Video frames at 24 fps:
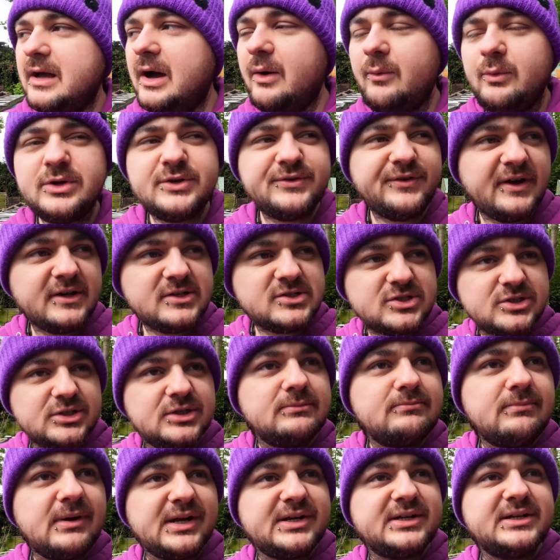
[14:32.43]
I want to find
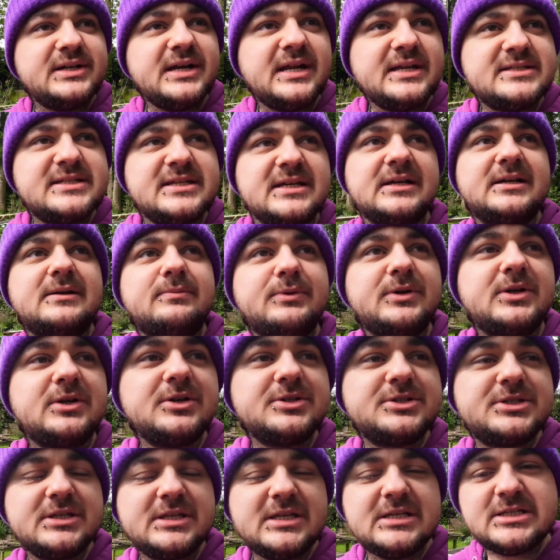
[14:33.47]
something magnetic
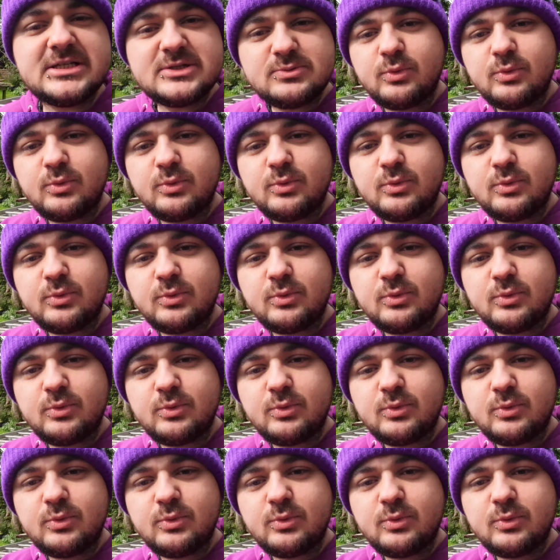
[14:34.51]
because this